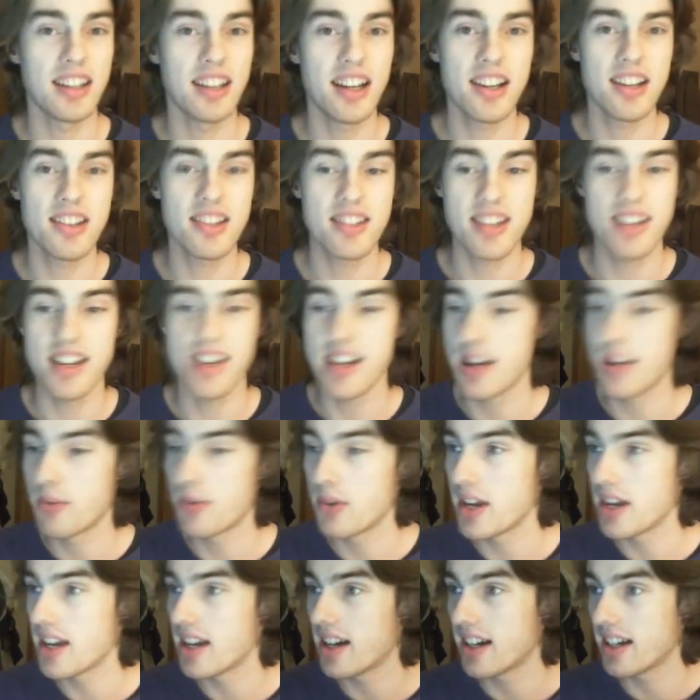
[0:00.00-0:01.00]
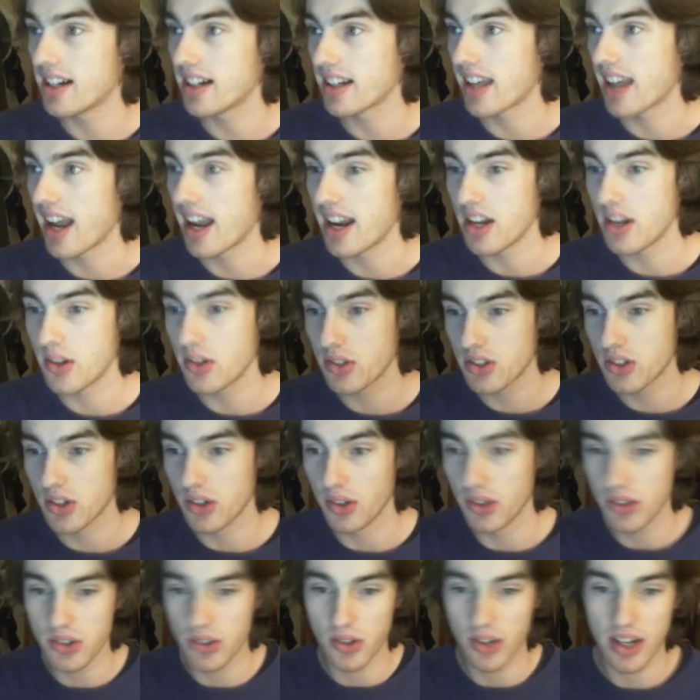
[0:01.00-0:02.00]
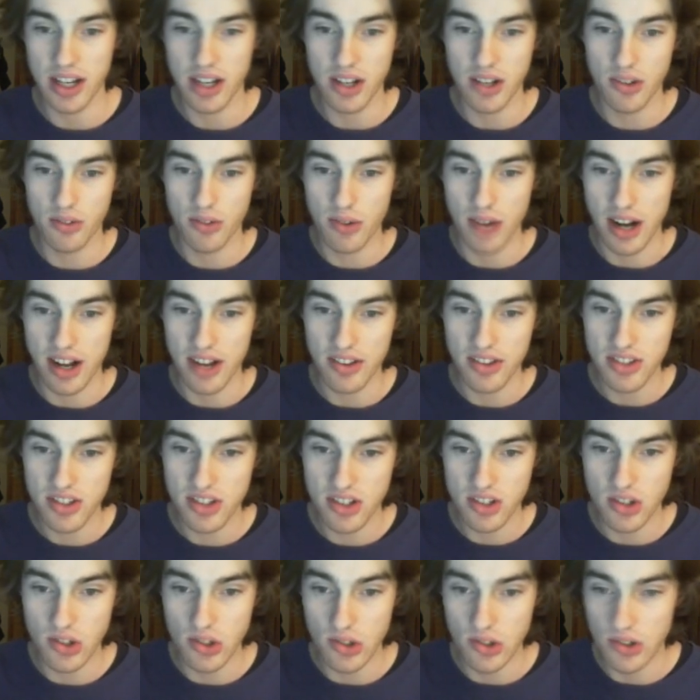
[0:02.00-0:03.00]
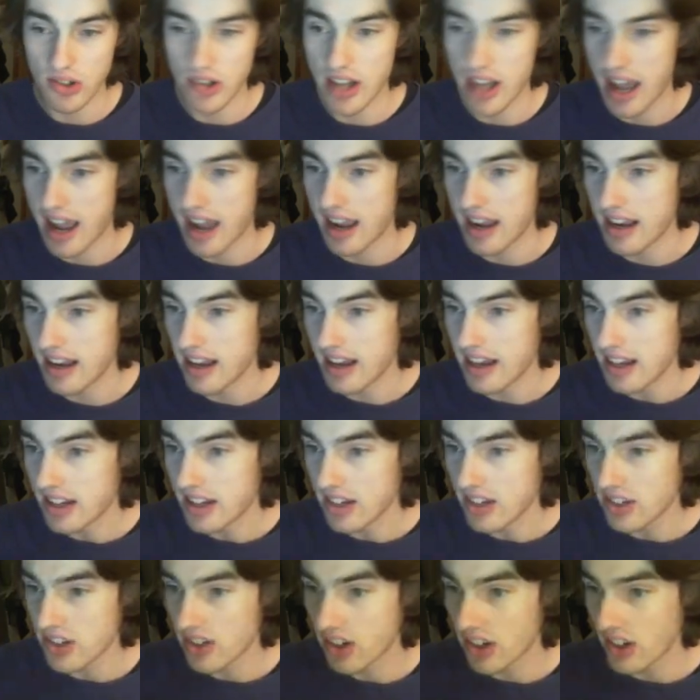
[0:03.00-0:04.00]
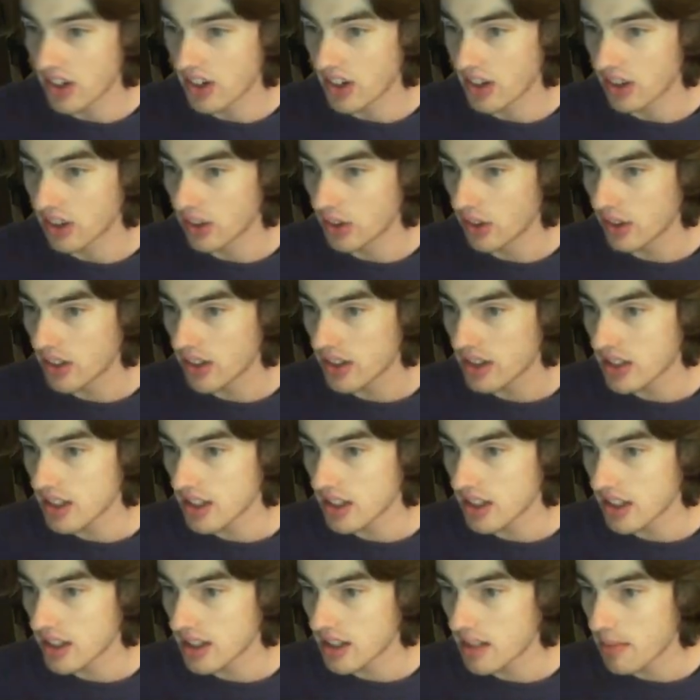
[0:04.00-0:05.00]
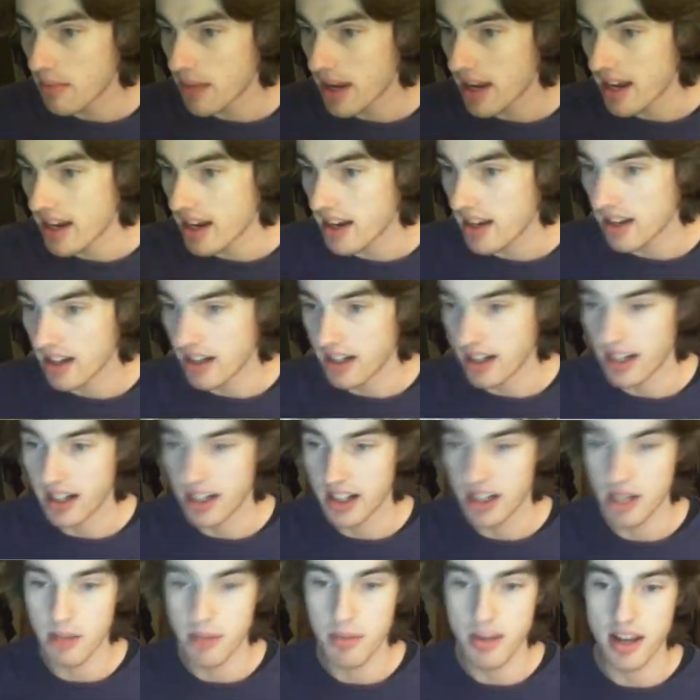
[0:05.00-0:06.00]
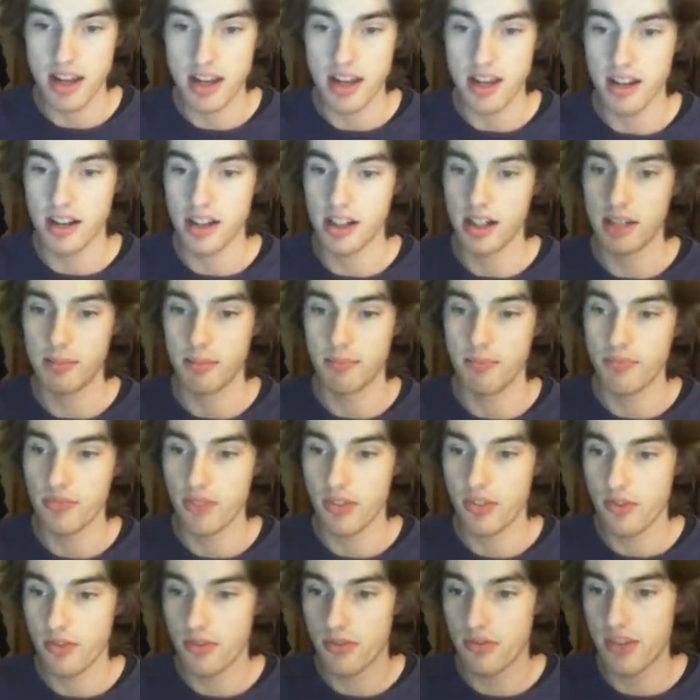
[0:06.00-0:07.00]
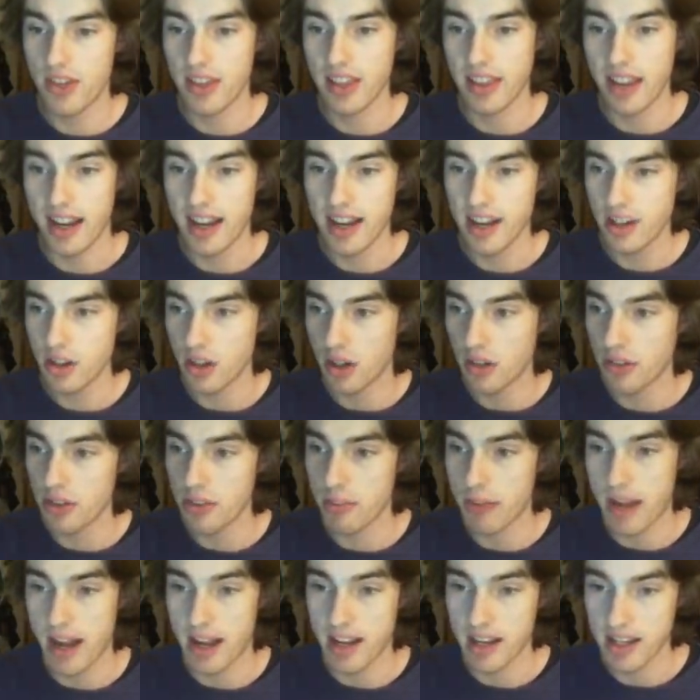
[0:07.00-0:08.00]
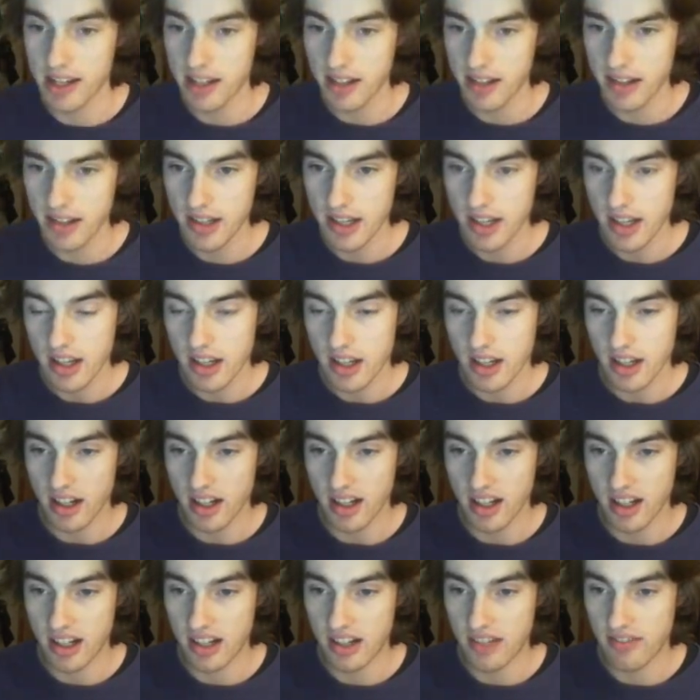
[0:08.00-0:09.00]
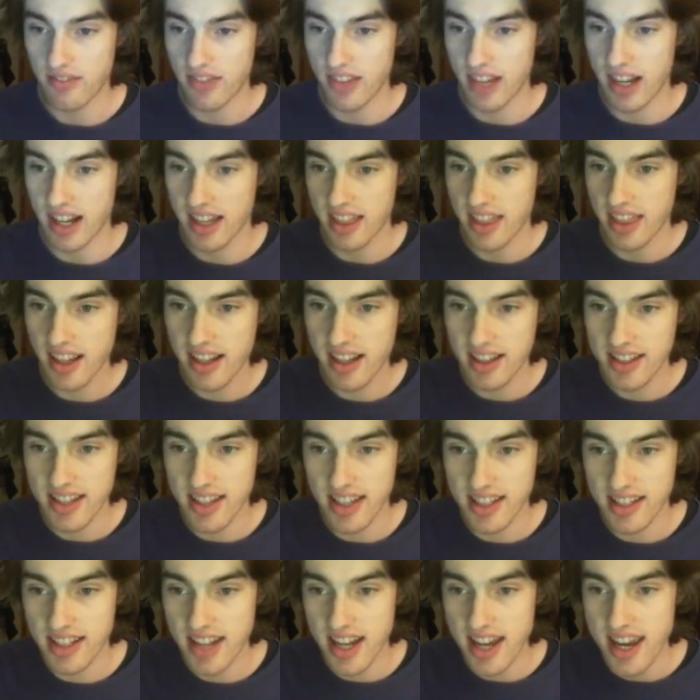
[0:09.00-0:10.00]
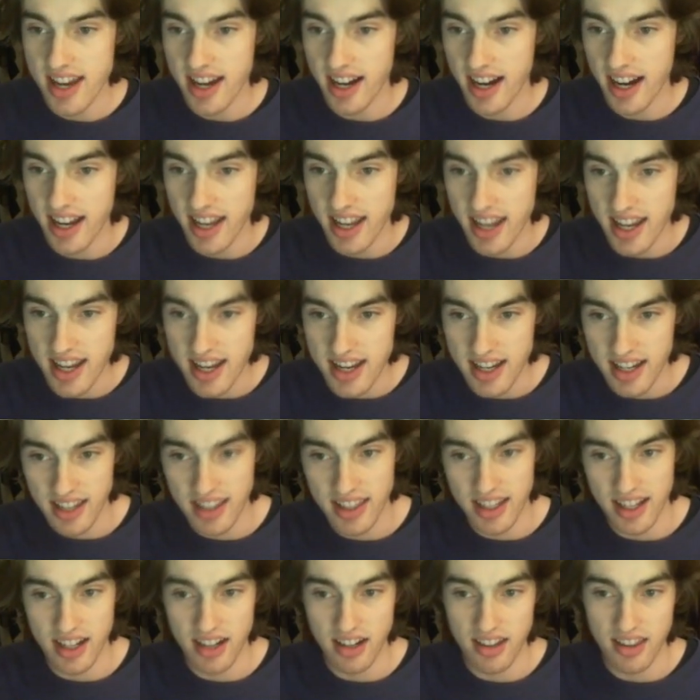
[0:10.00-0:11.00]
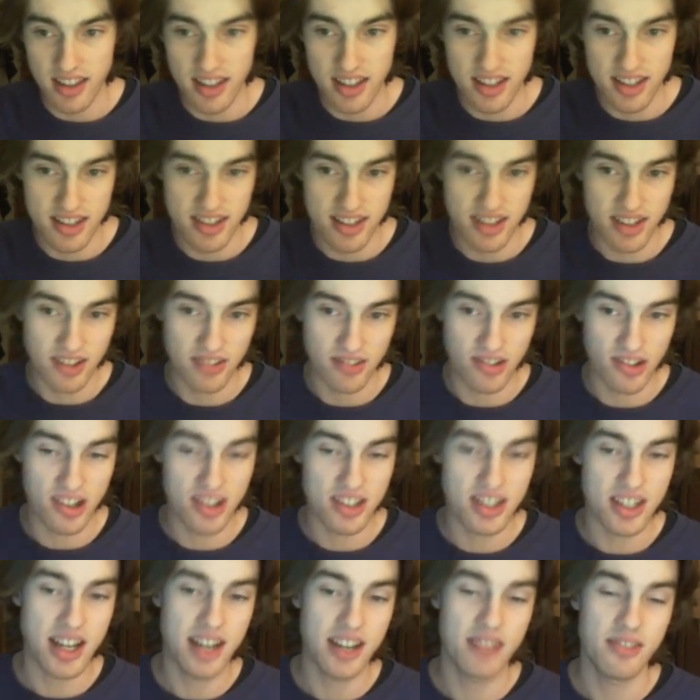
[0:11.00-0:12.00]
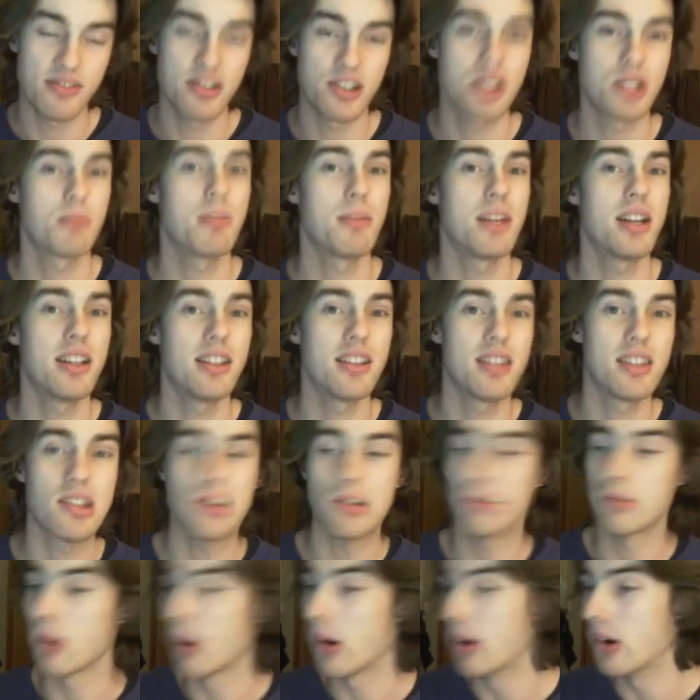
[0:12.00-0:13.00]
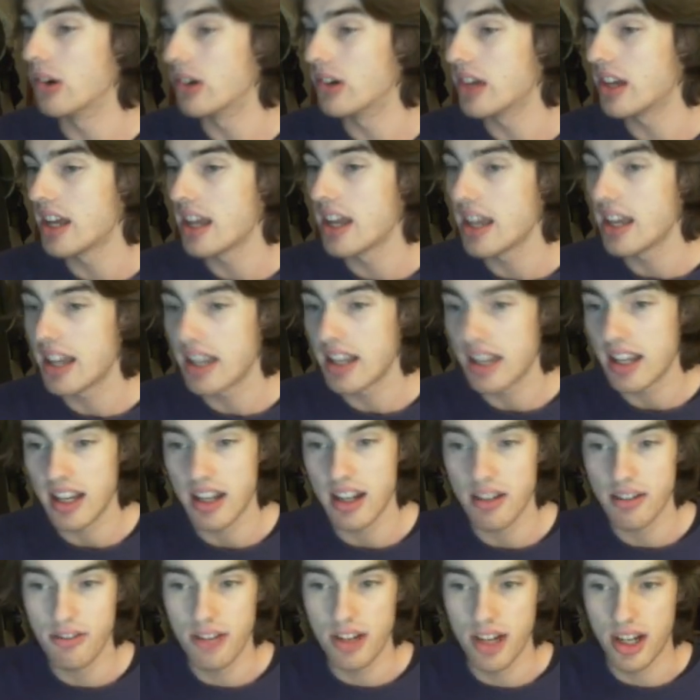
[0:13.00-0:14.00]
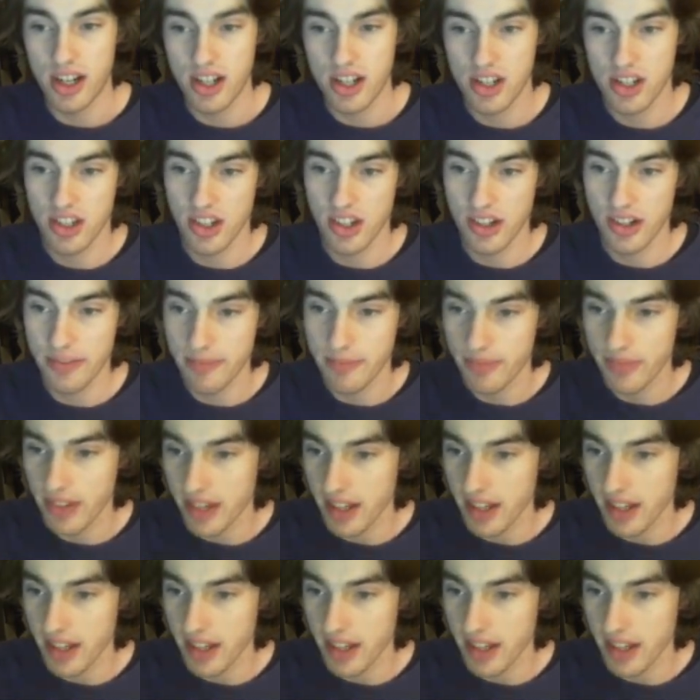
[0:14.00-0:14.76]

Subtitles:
let us see if we get any good scores or any good rounds today. So, looks to me to be... Finland off the bat here. I think it says TIE at the end of this road sign, which means road in Finnish, so